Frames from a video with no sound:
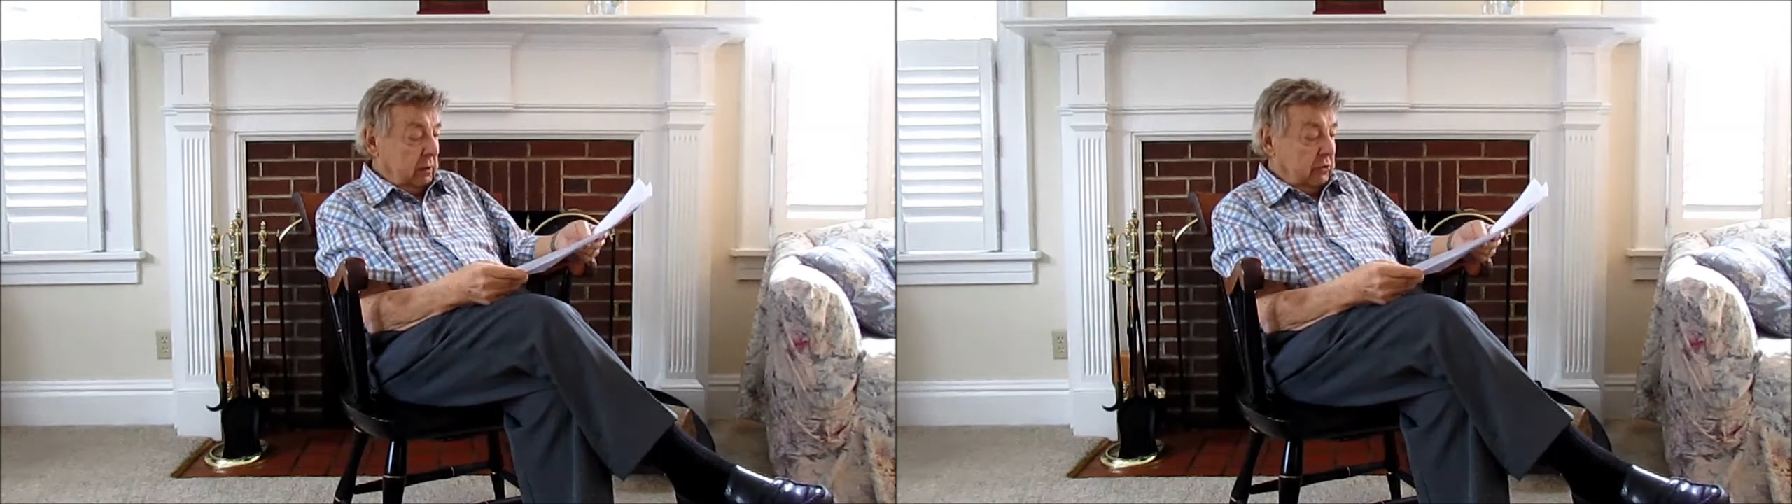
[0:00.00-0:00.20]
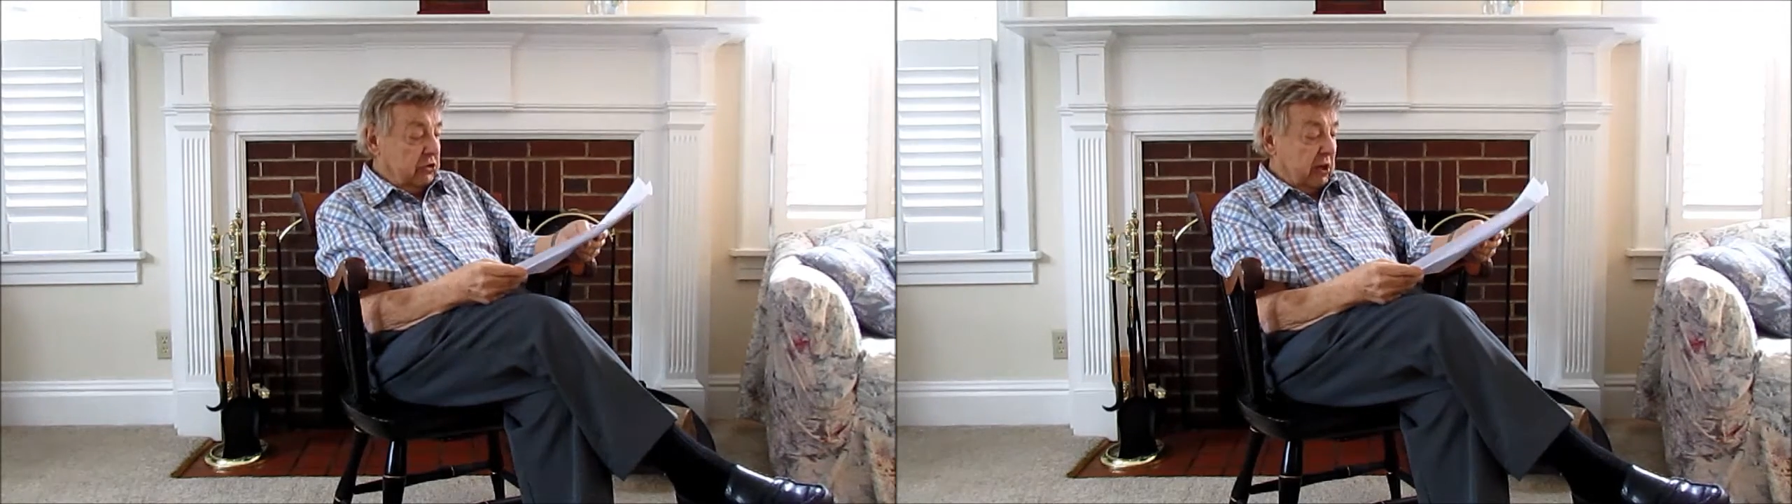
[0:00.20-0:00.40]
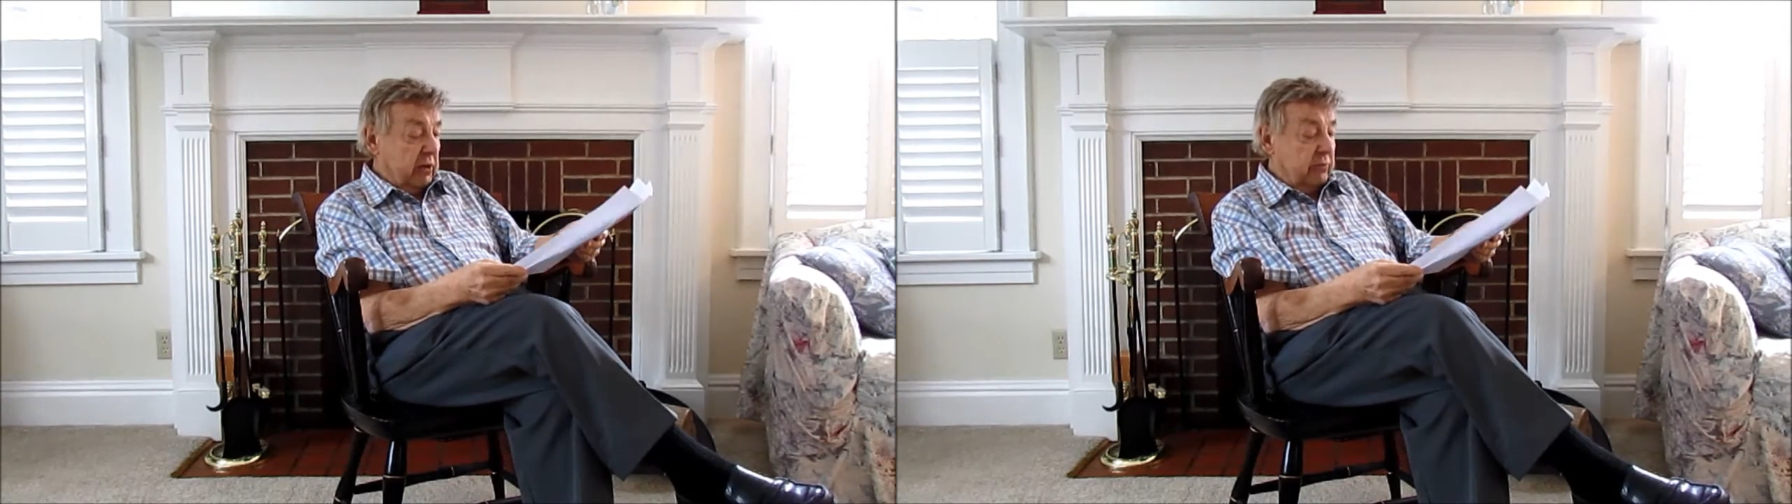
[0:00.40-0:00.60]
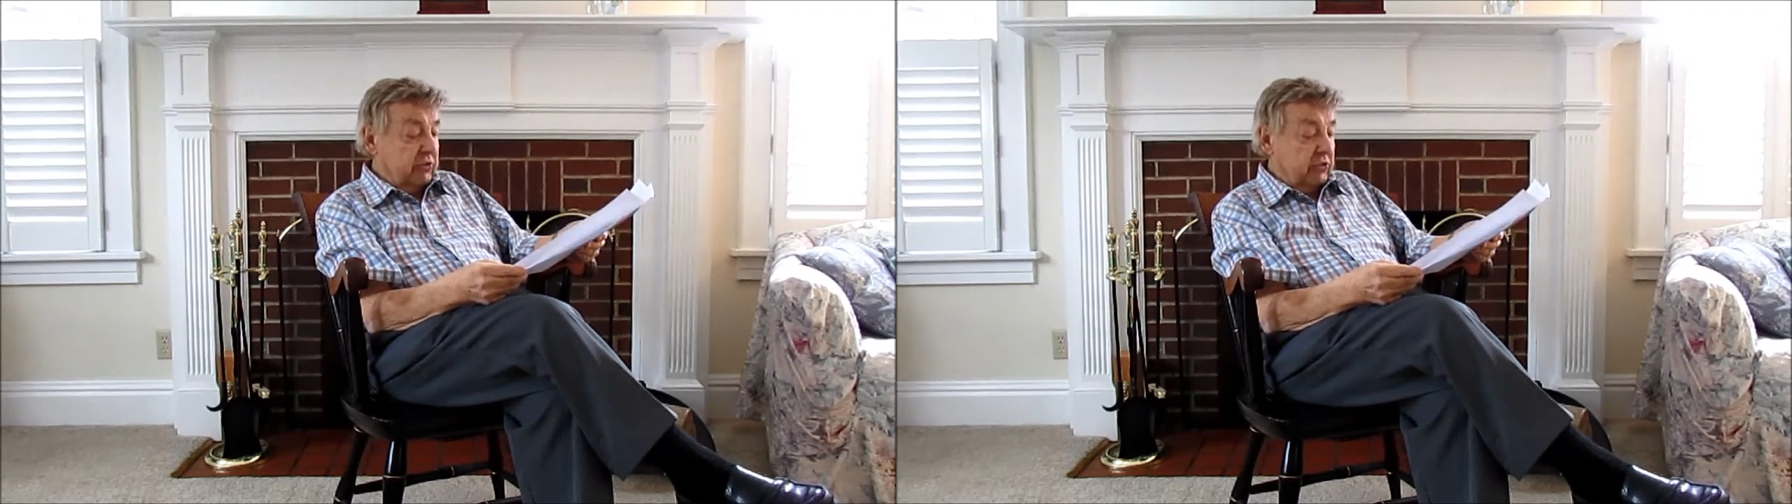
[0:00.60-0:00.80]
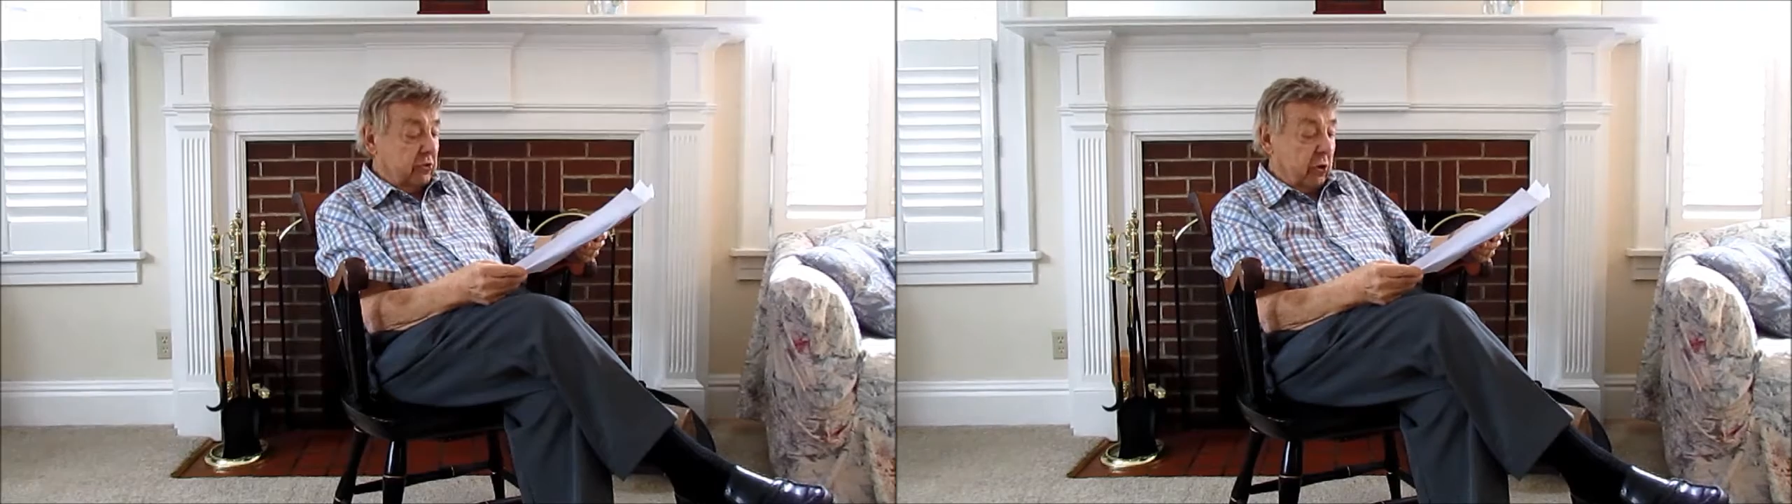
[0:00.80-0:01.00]
James
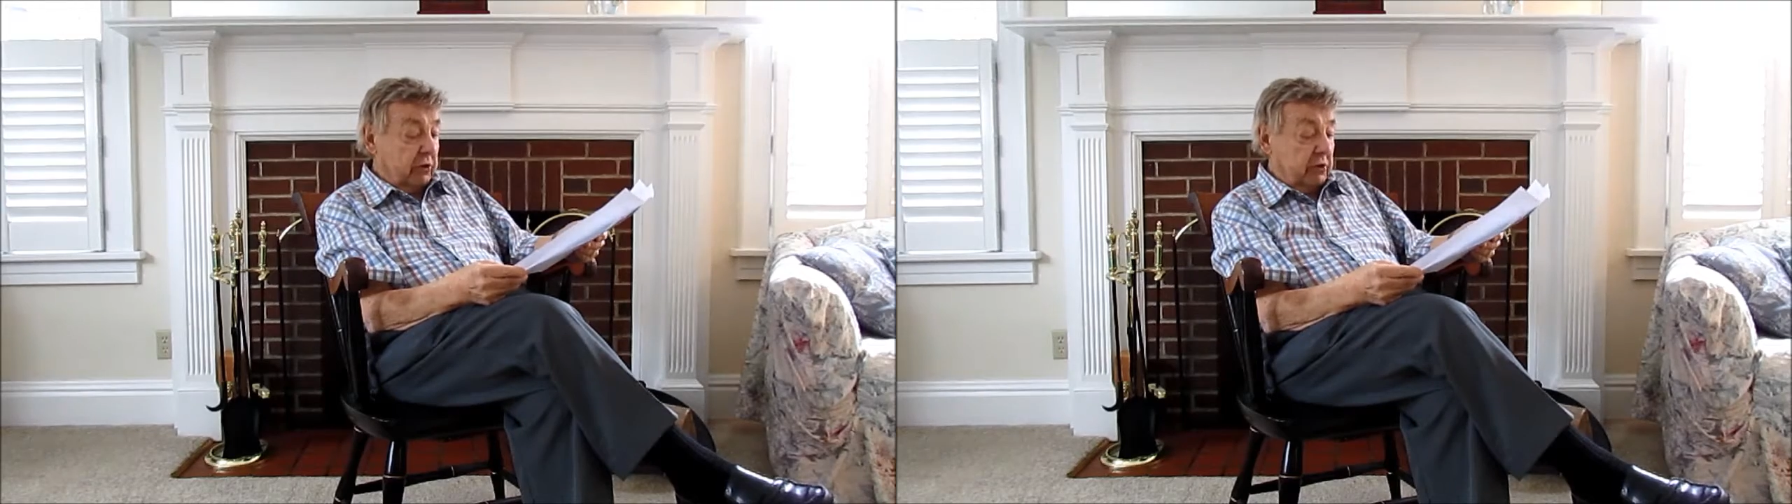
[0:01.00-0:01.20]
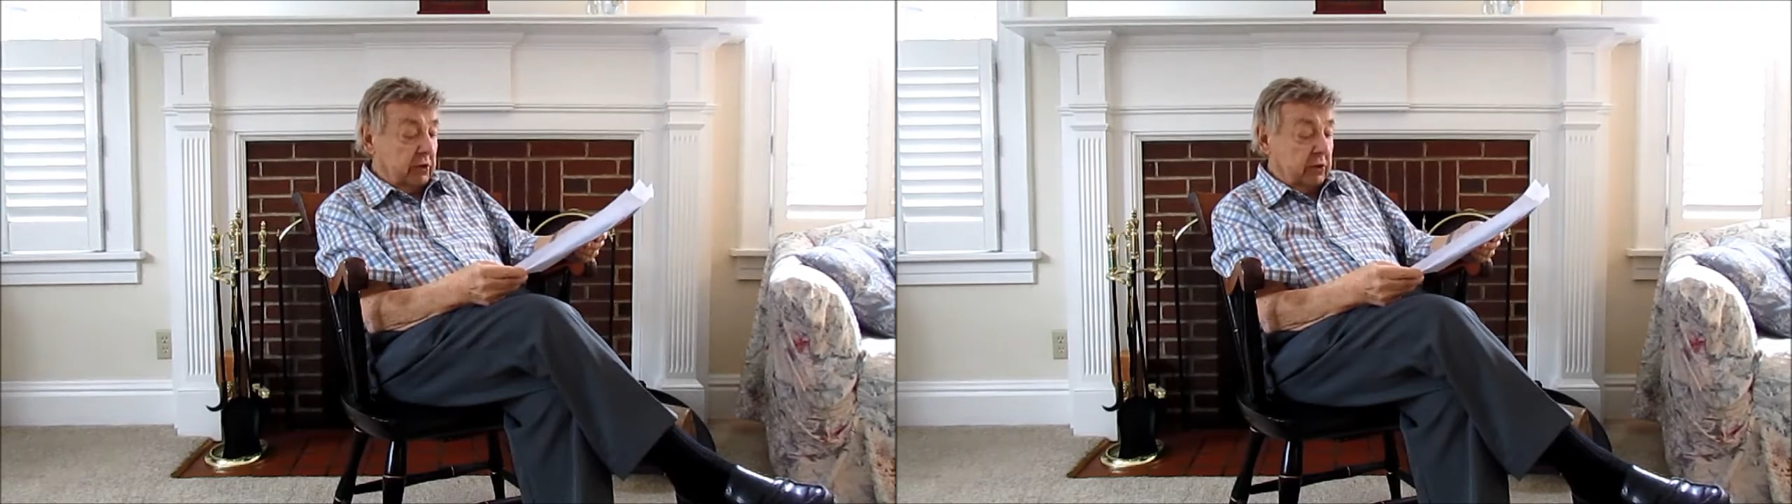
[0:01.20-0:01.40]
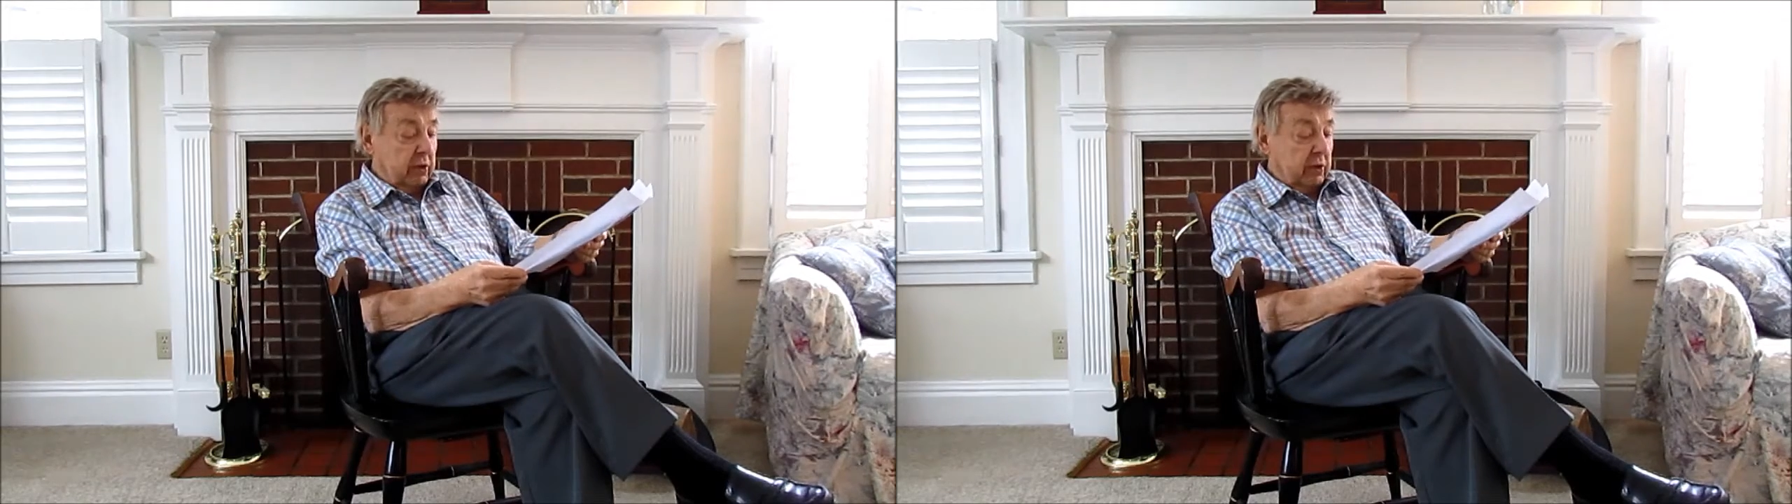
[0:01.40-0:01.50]
Thornton,